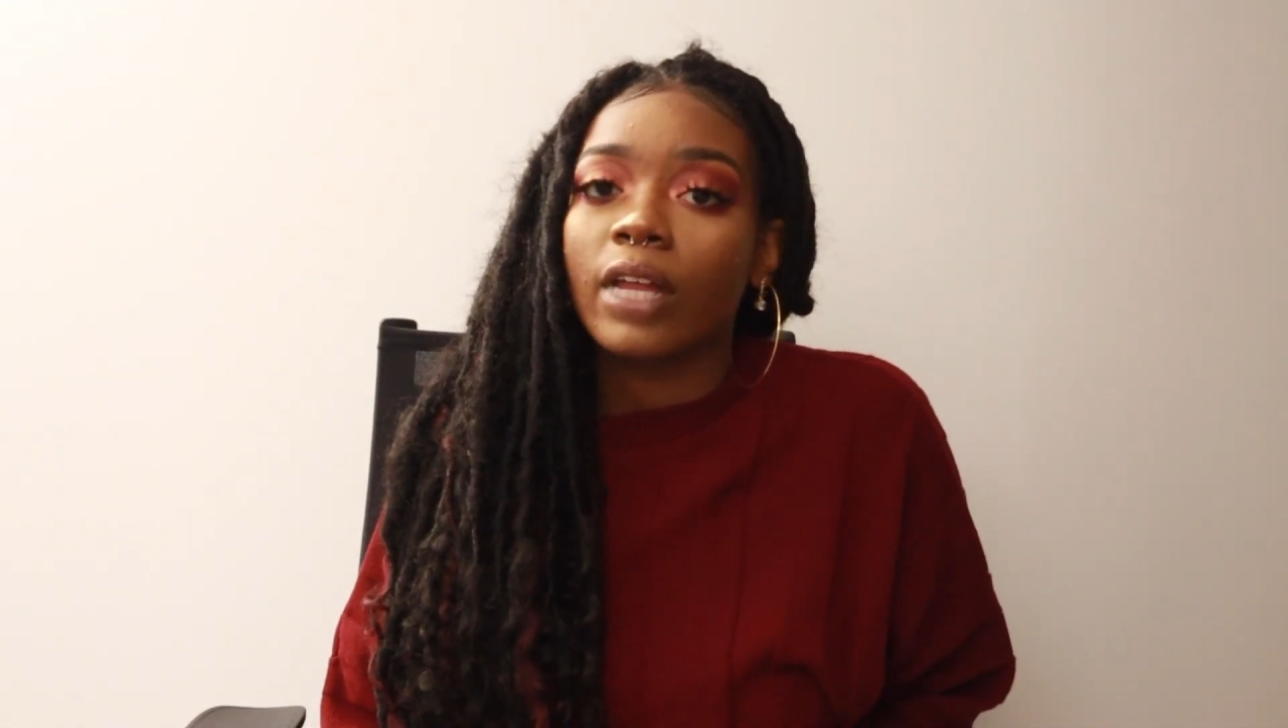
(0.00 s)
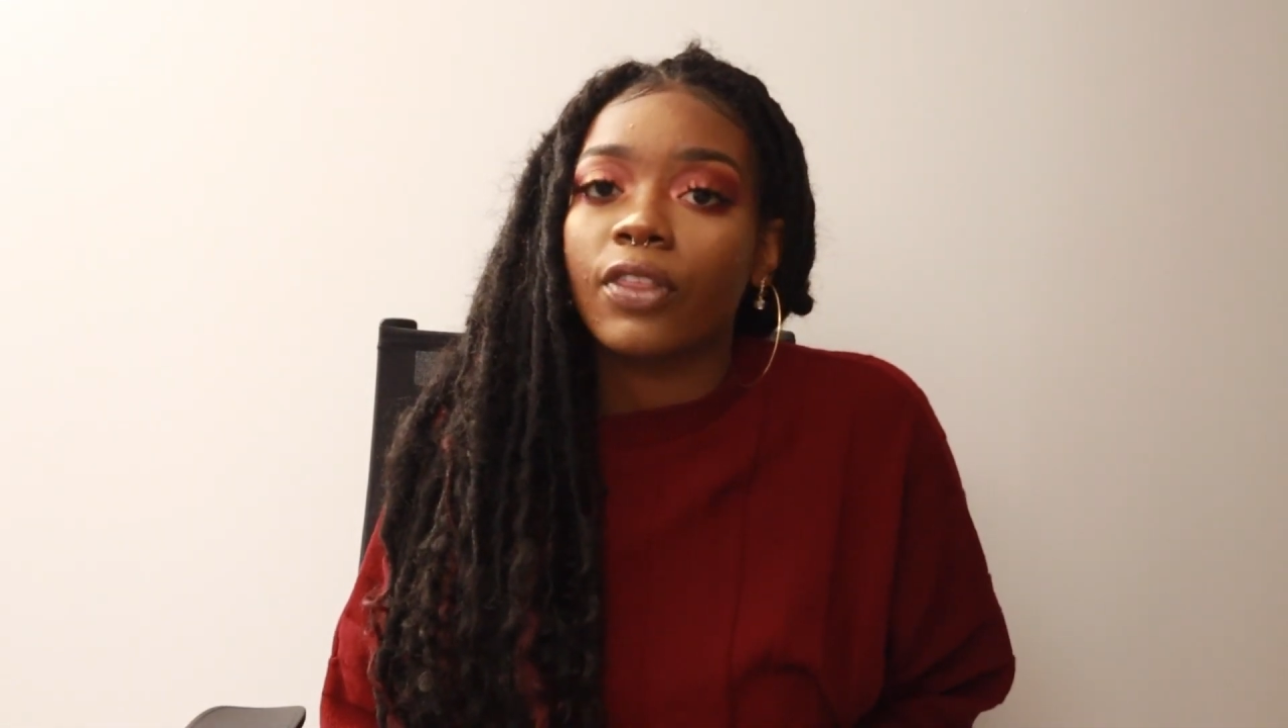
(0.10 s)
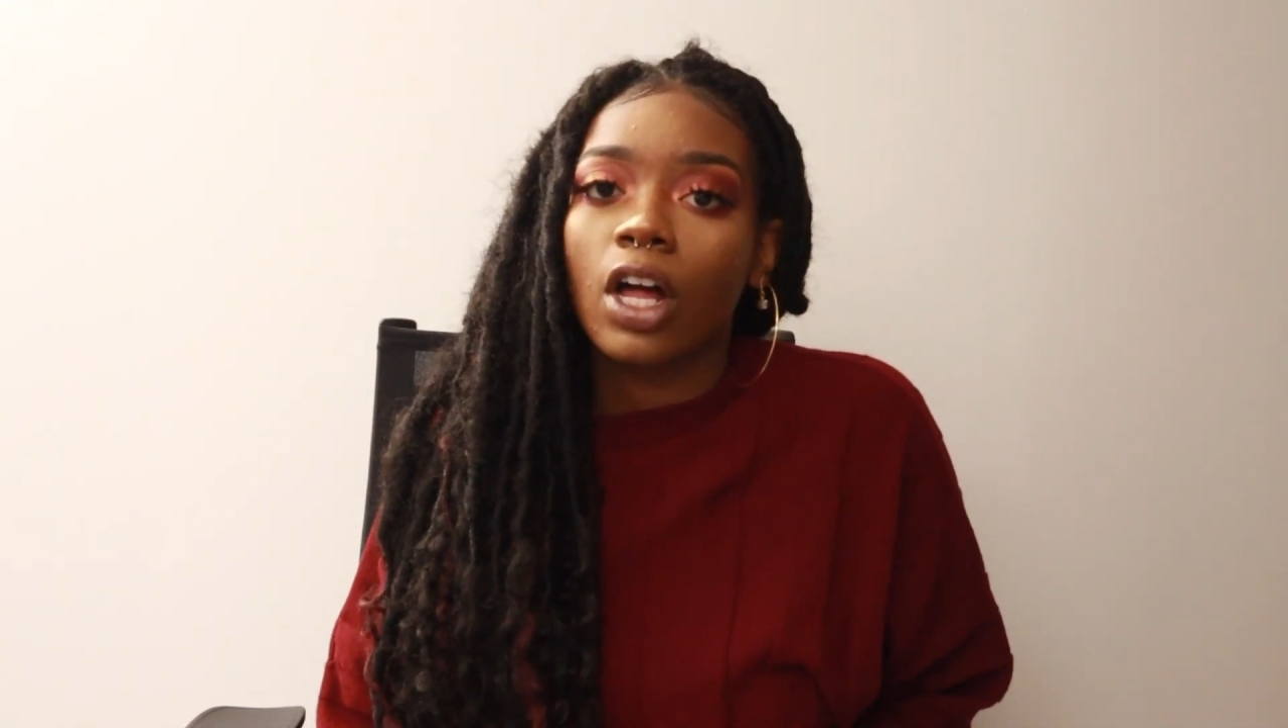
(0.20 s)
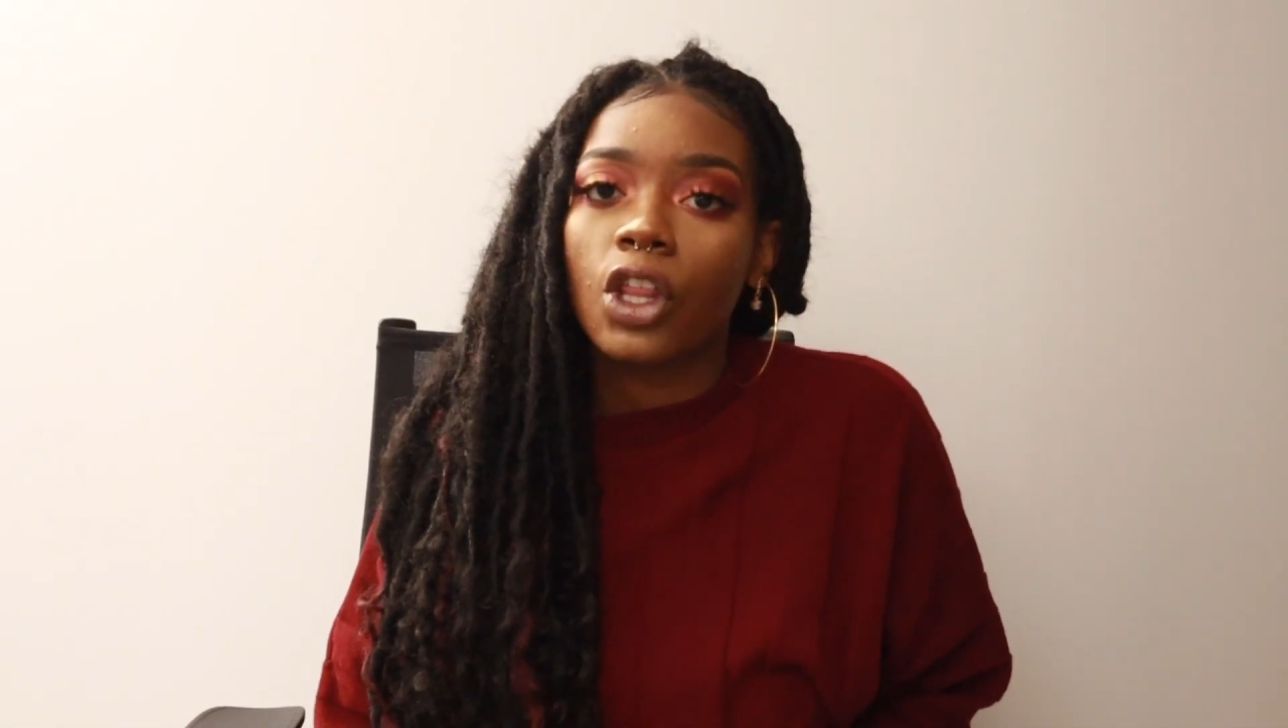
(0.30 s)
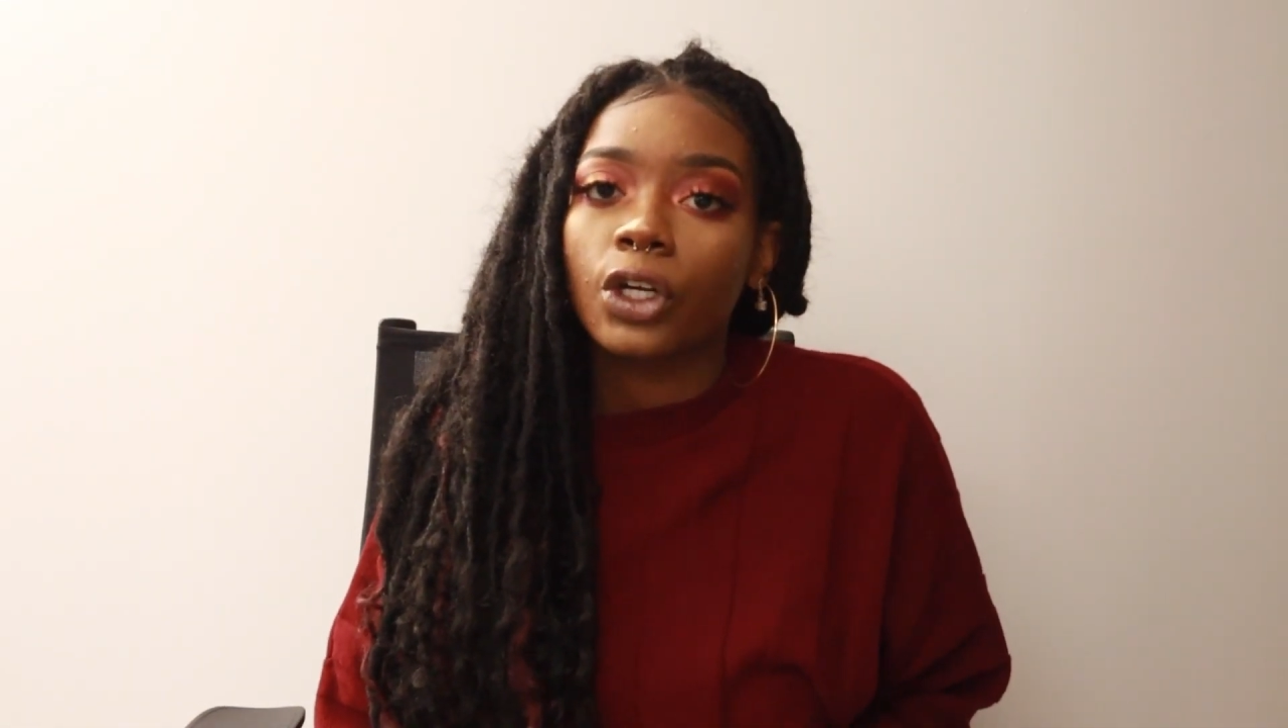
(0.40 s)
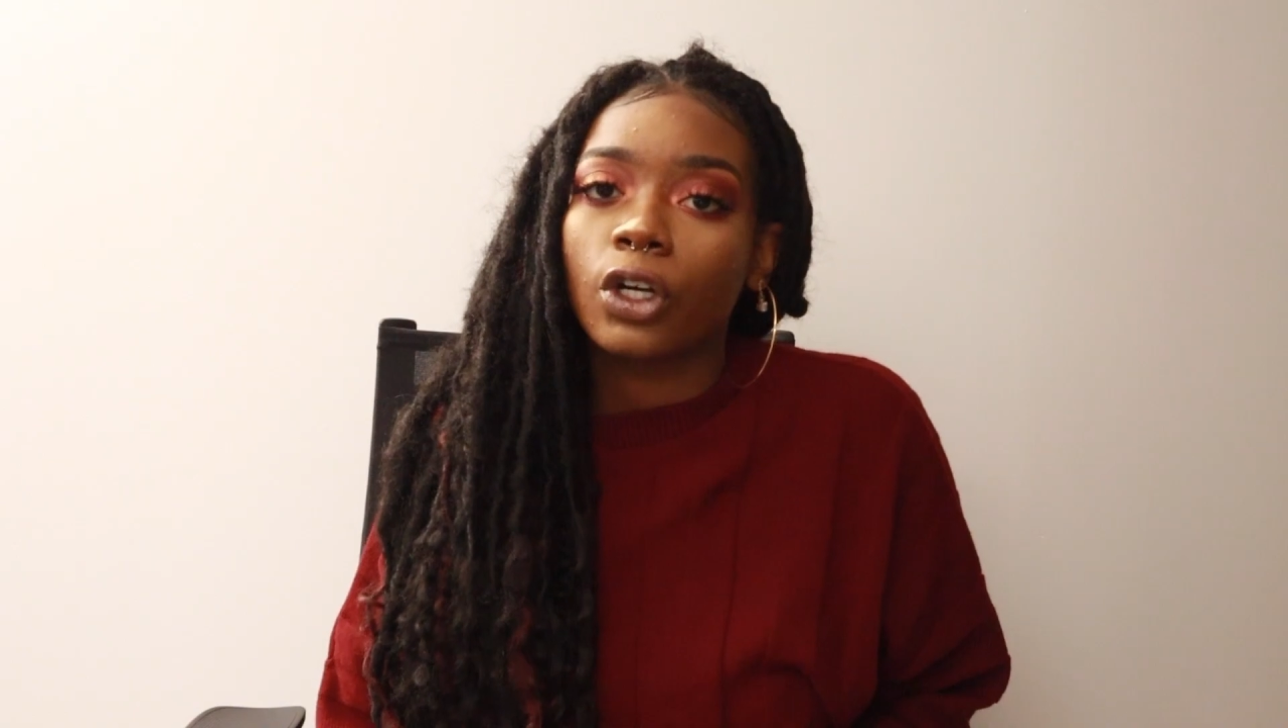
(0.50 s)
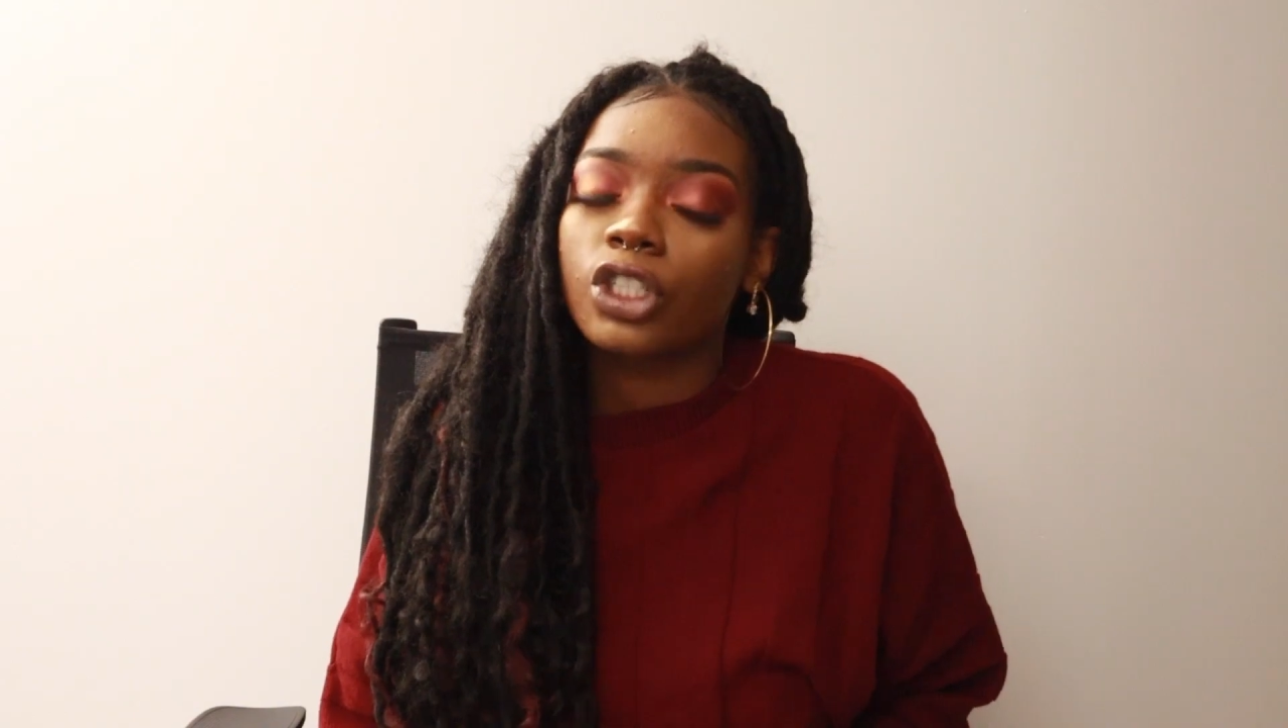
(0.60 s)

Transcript: that the other girl,